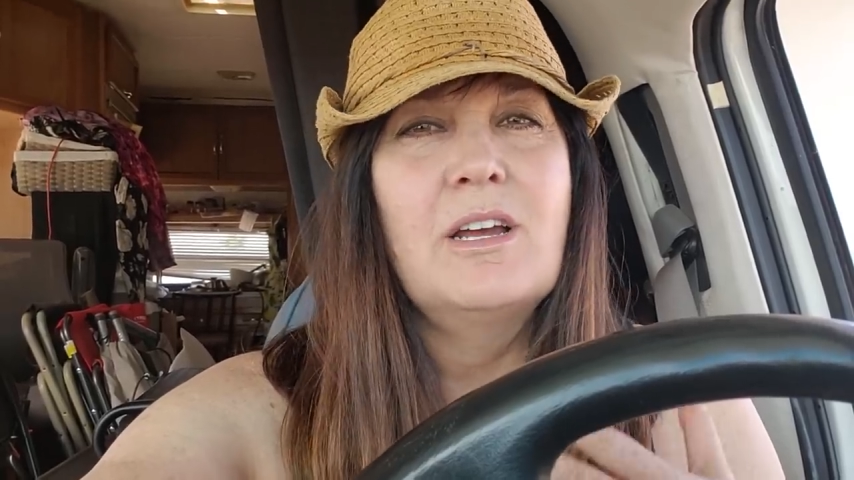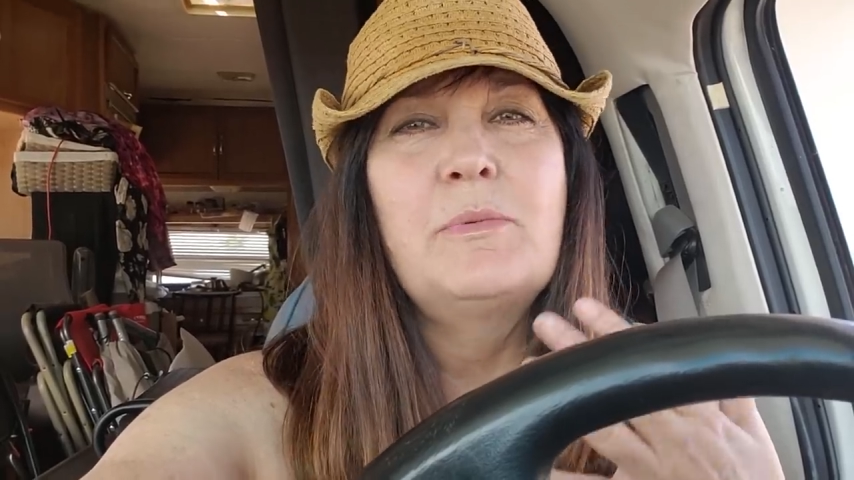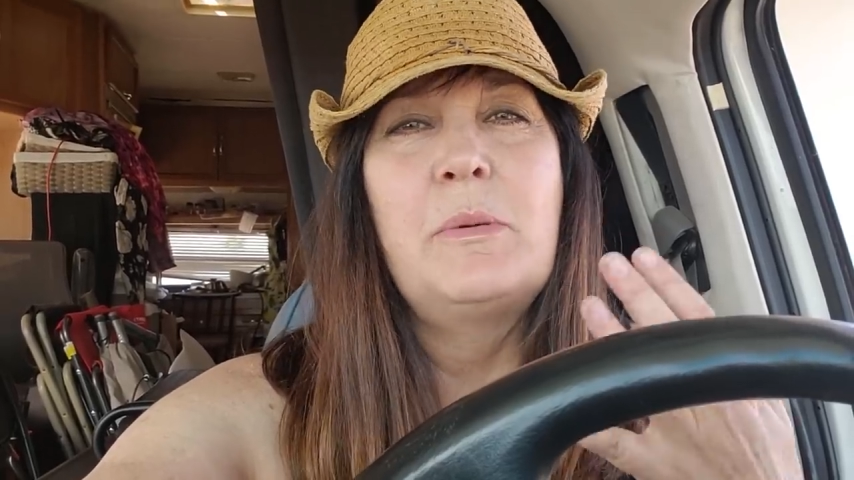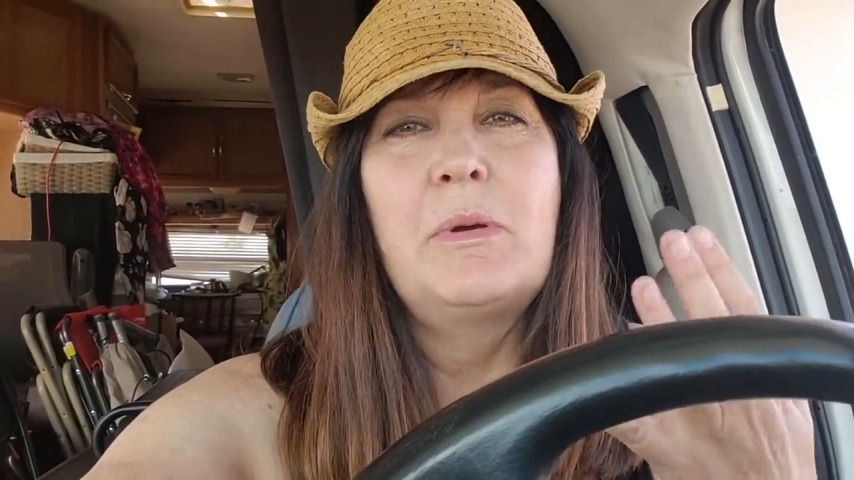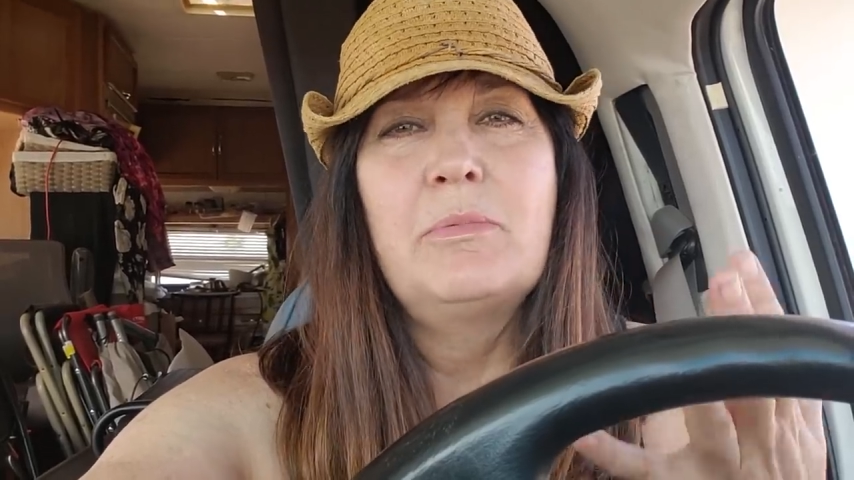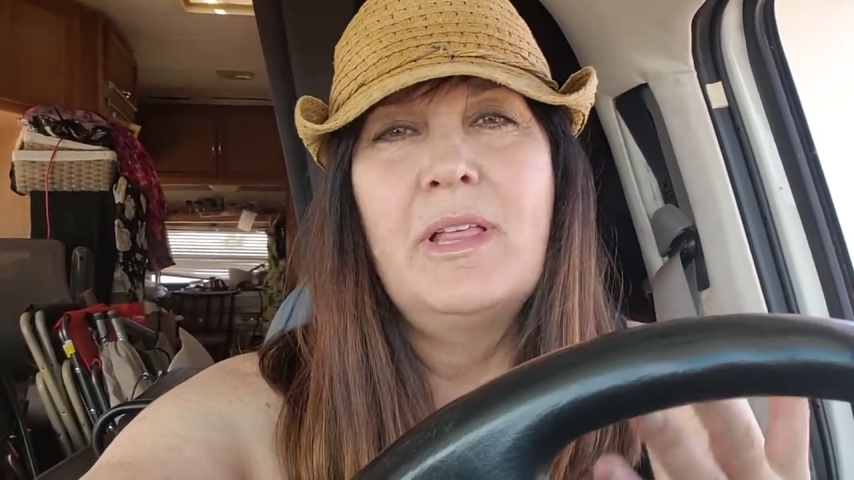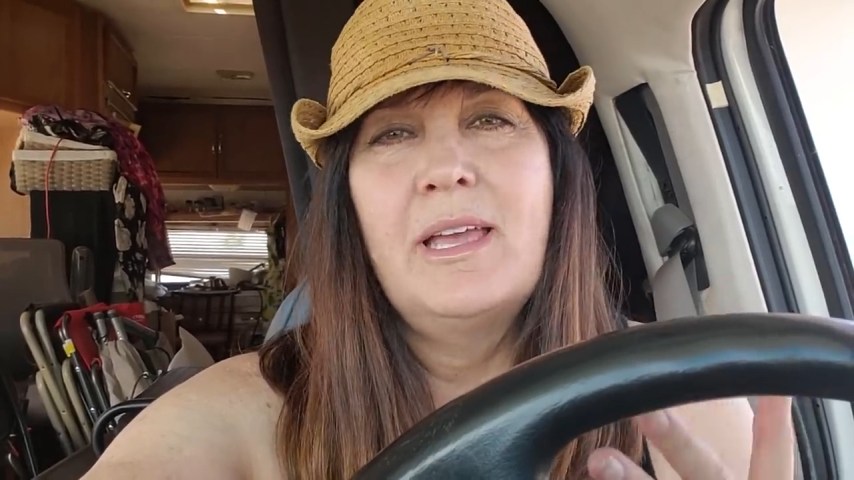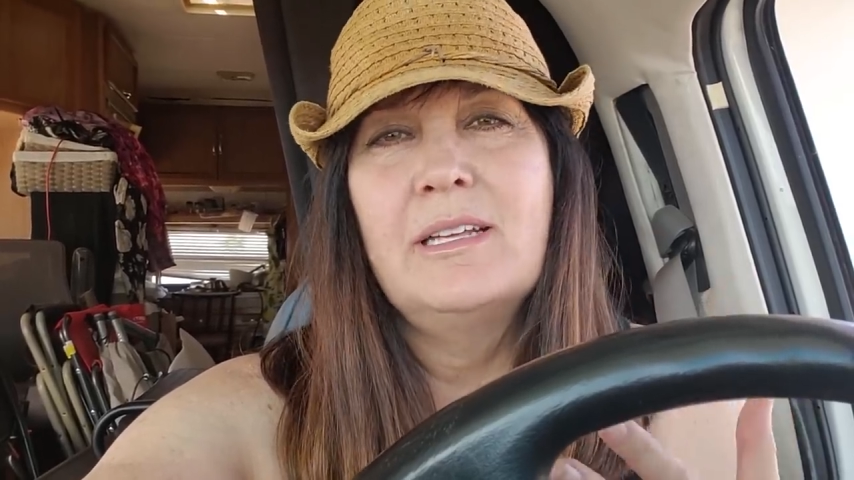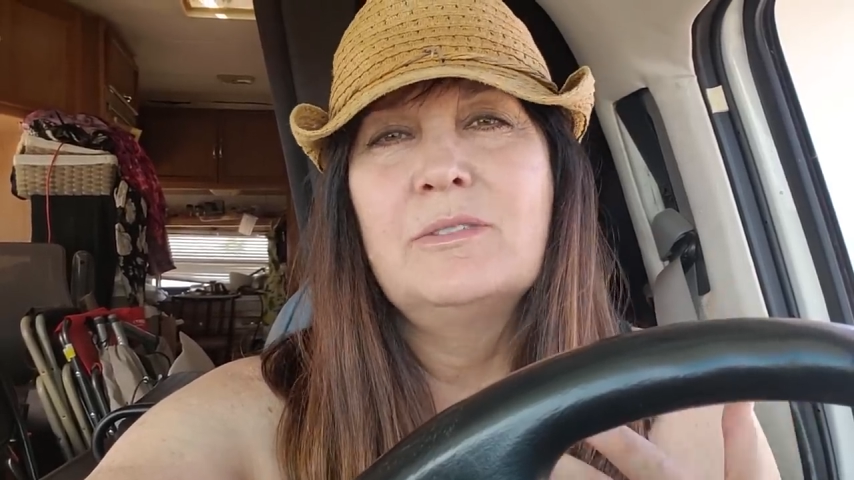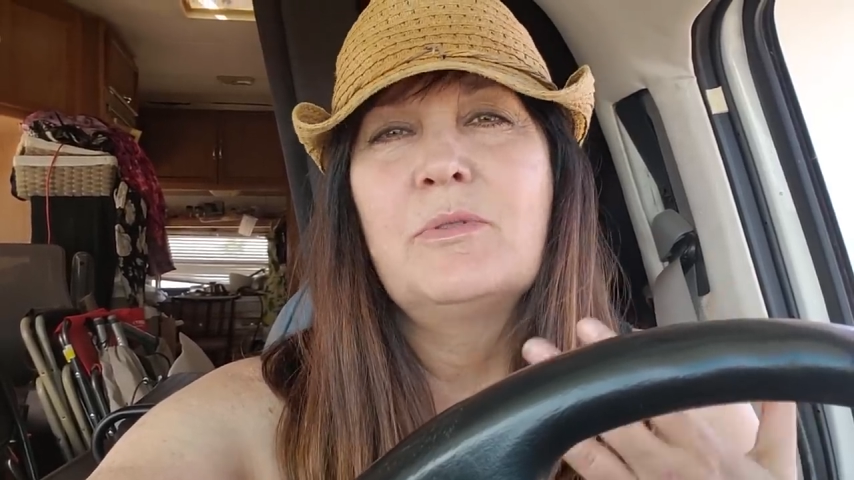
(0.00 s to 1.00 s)
talk about my
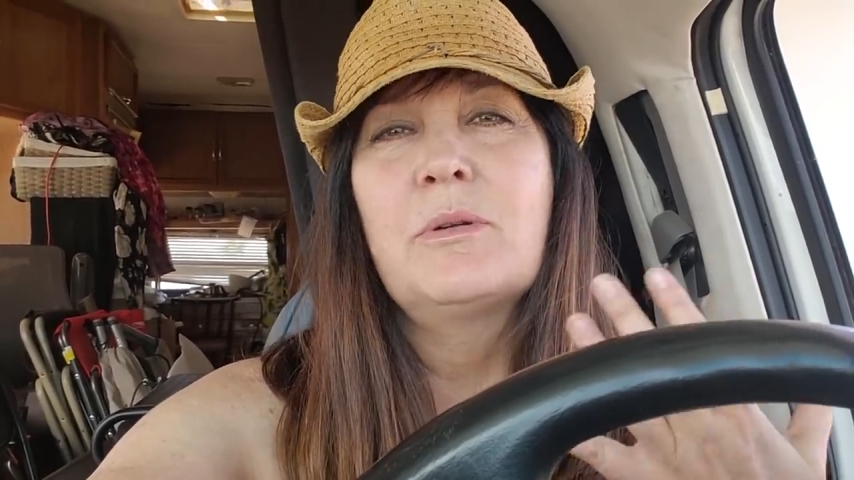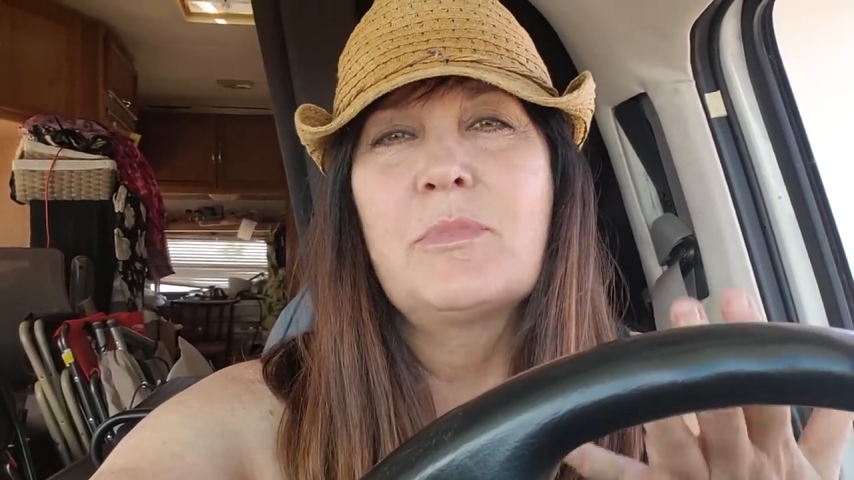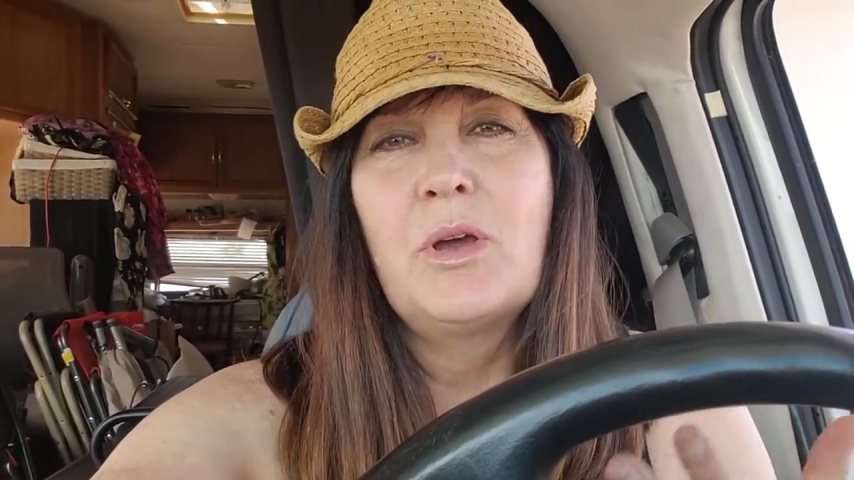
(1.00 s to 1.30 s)
plans, where I'm